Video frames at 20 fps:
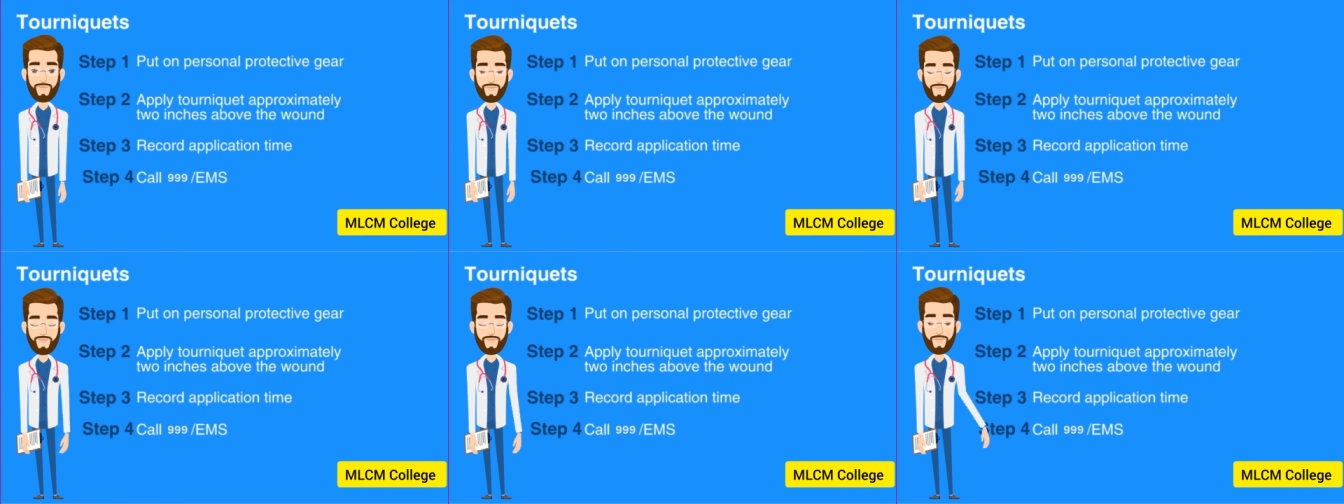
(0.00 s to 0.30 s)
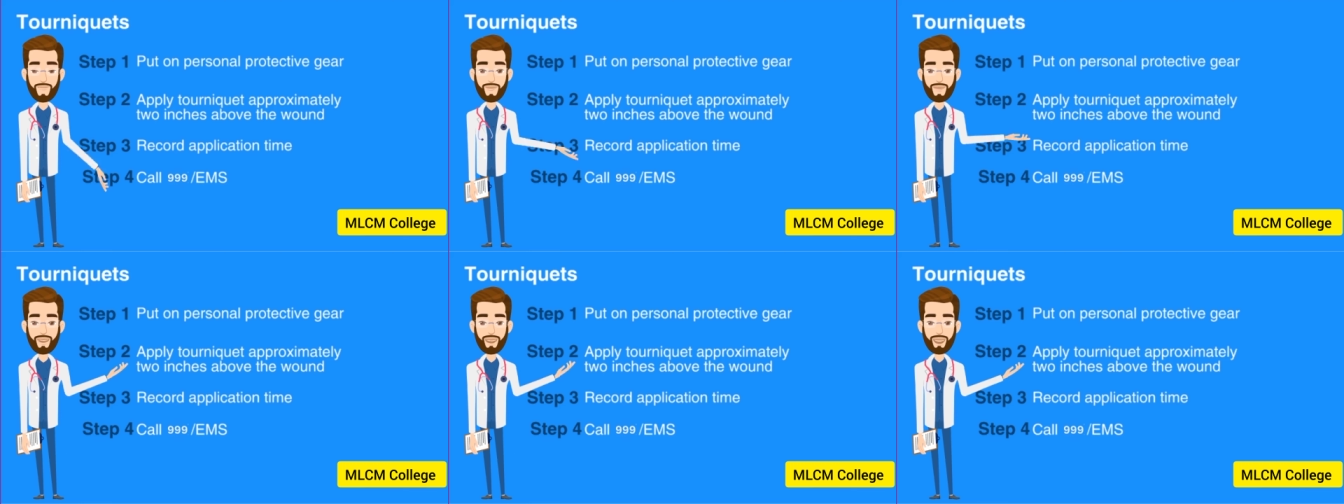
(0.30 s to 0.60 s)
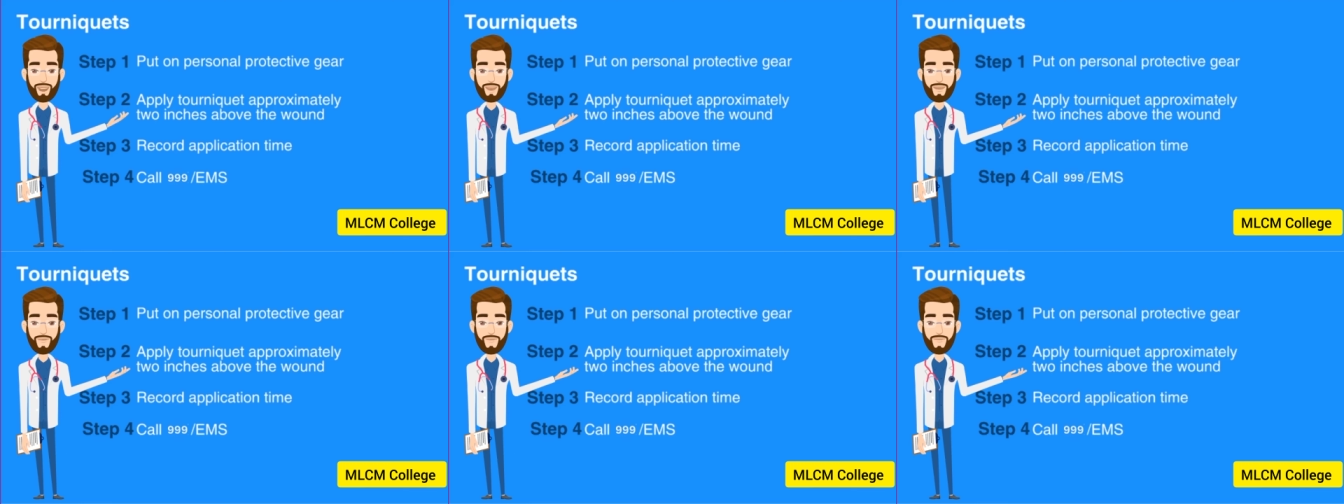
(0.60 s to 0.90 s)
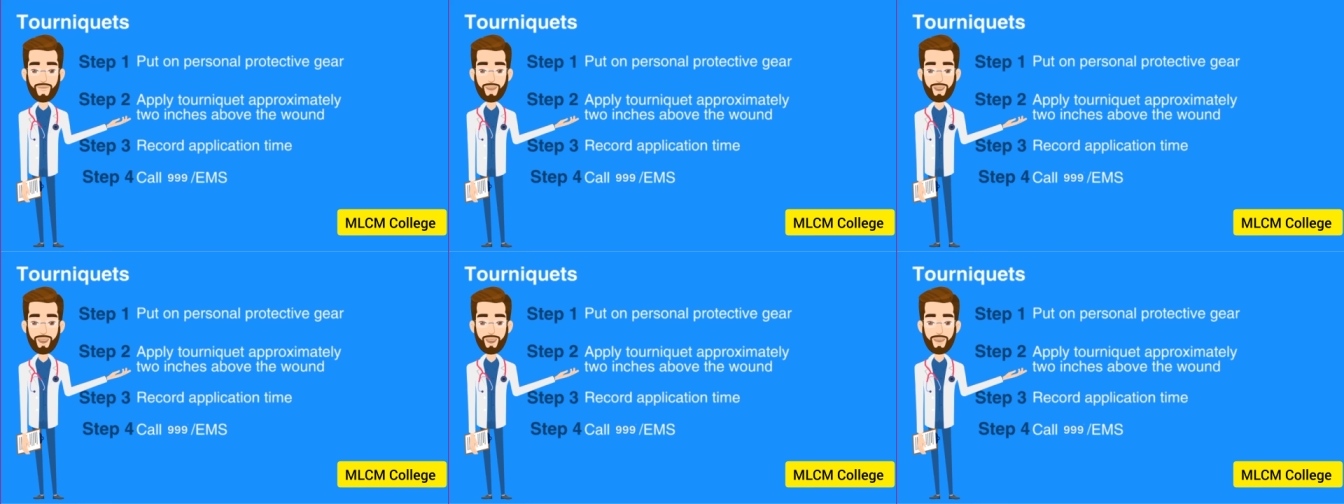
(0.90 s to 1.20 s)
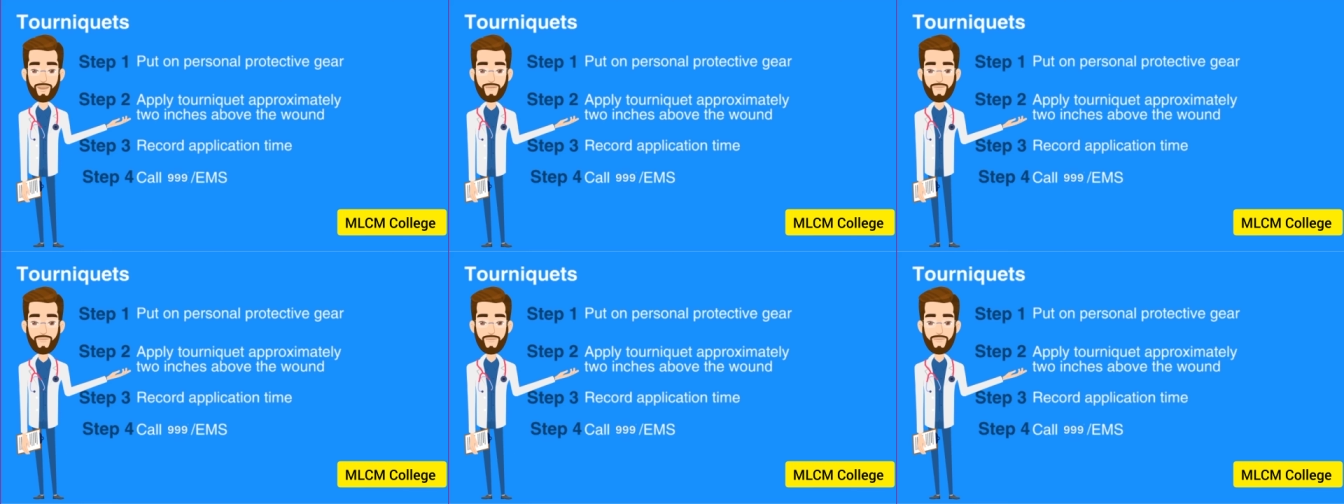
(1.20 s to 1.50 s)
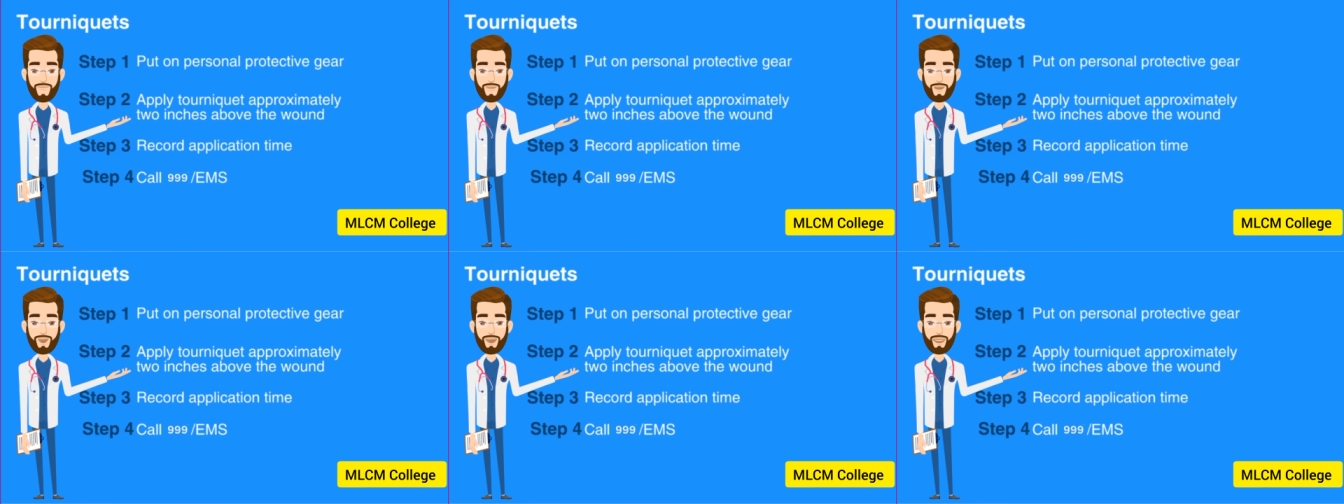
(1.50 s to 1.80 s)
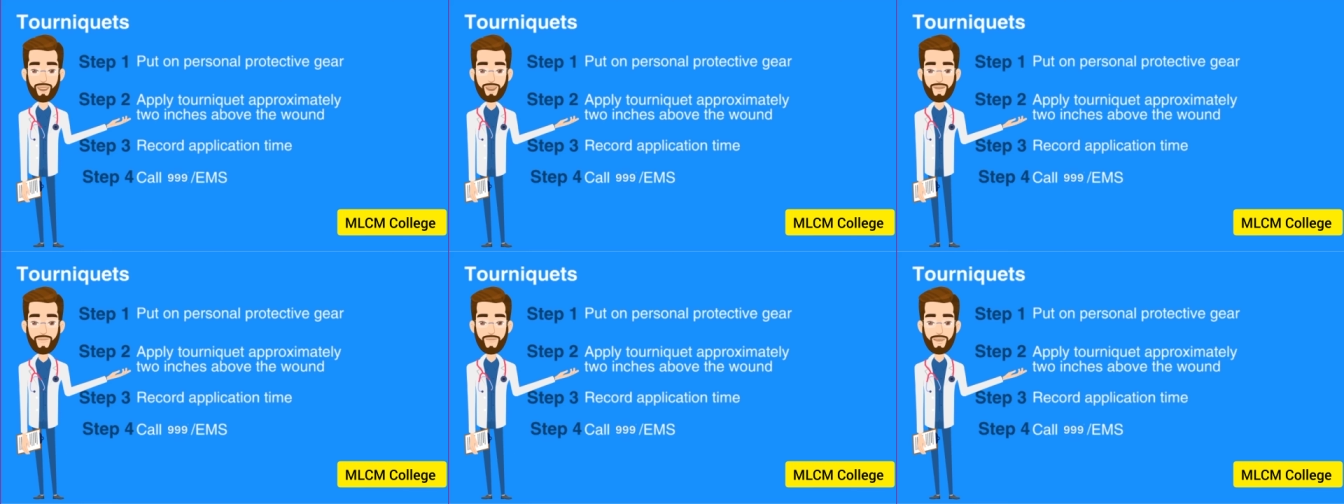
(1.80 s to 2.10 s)
2 inches above the wound.
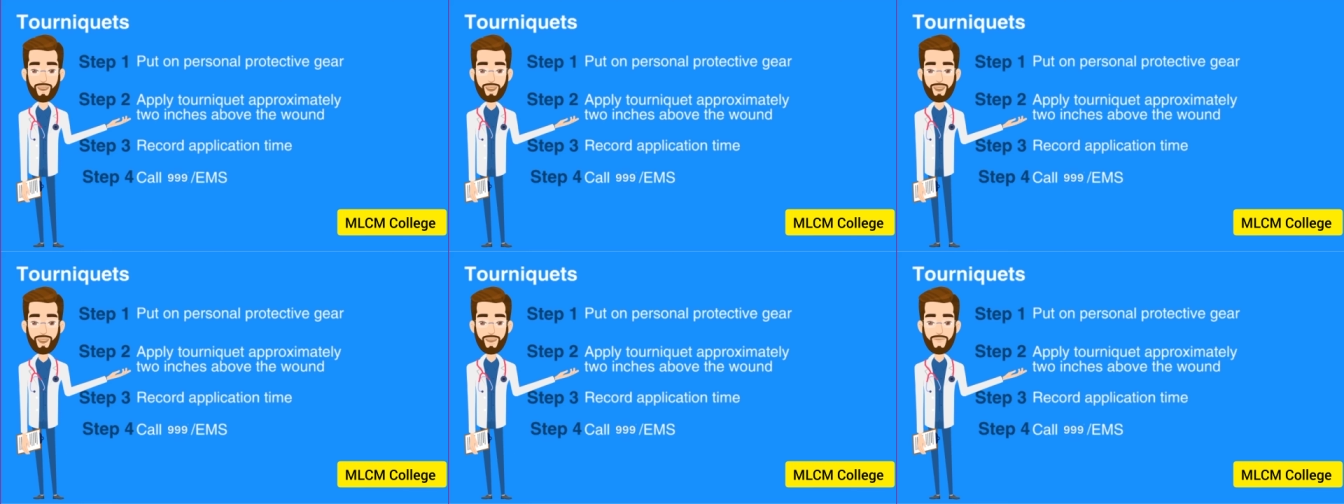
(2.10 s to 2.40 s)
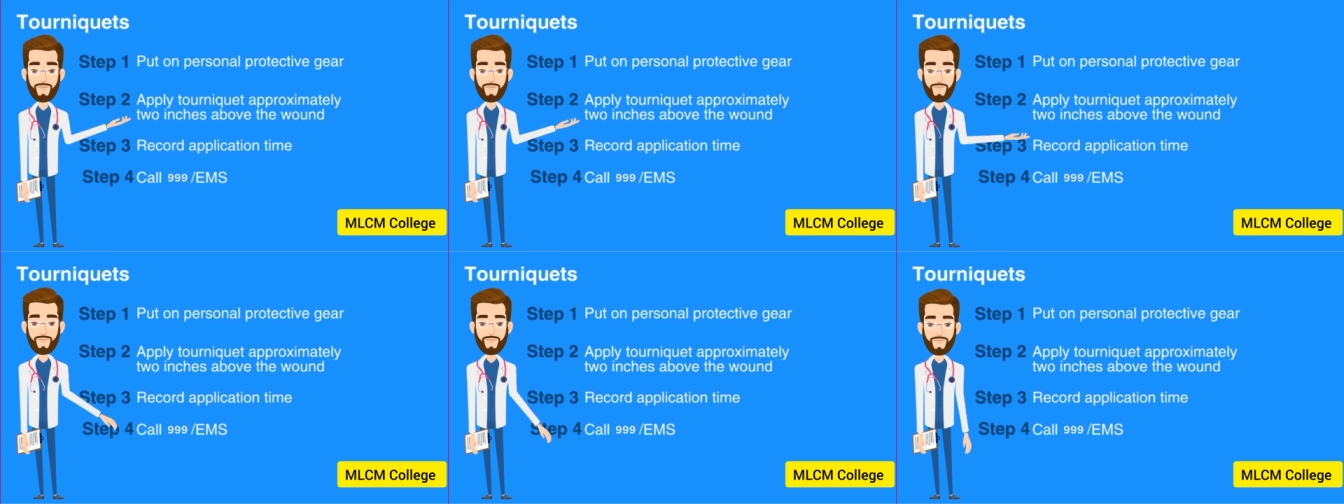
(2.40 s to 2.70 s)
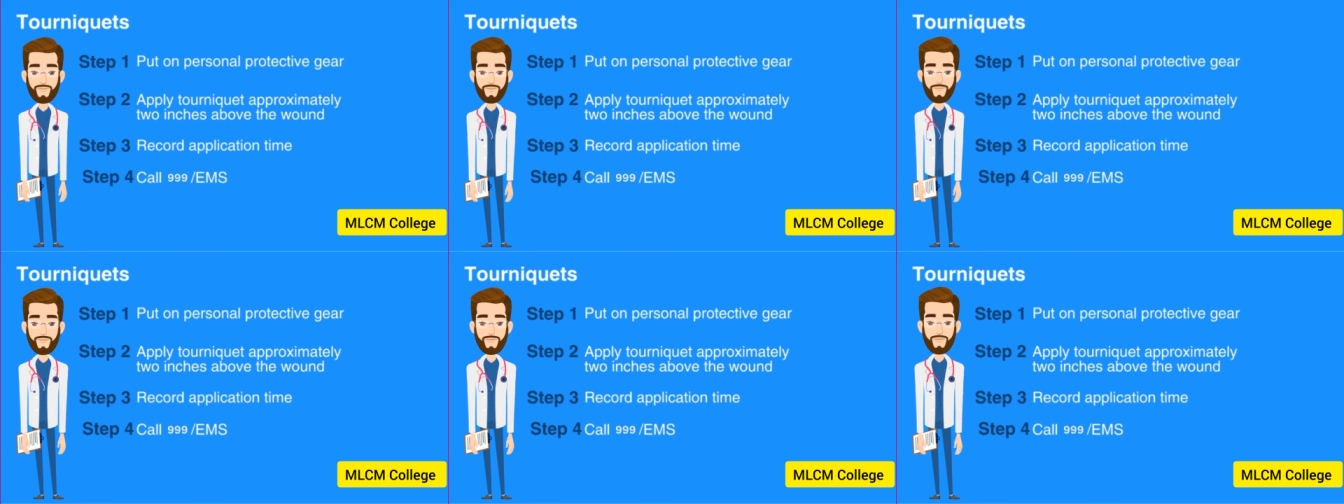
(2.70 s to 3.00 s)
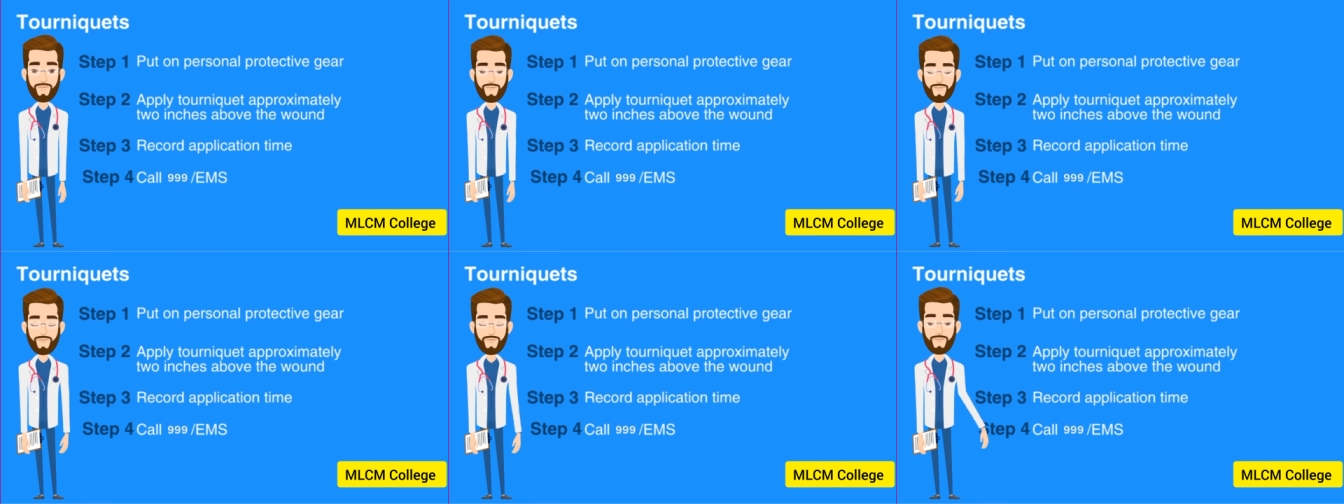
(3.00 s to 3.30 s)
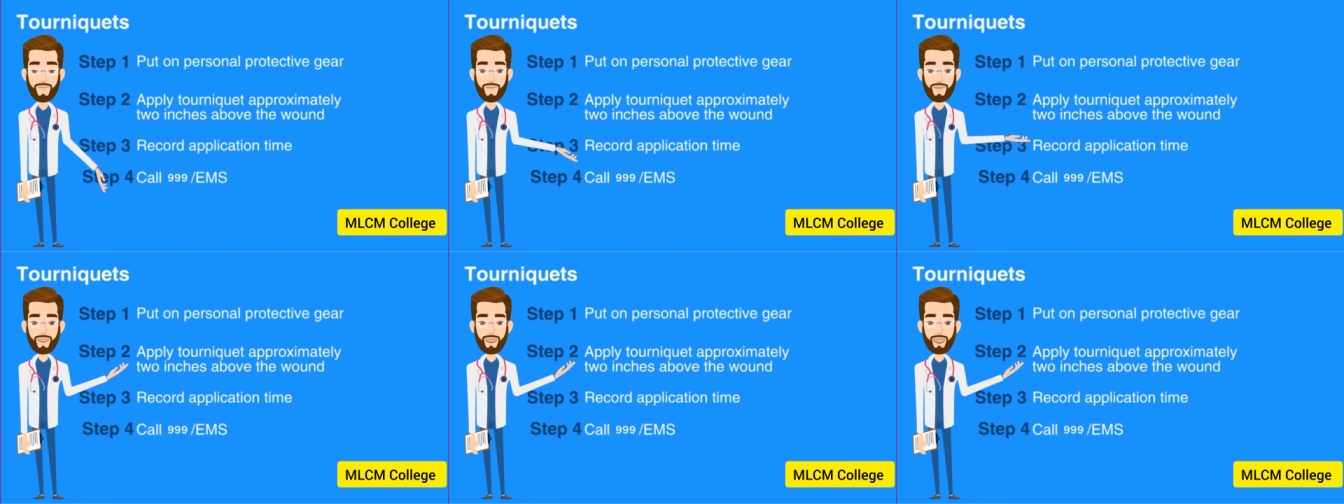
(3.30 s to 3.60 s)
Tighten until the bleeding stops.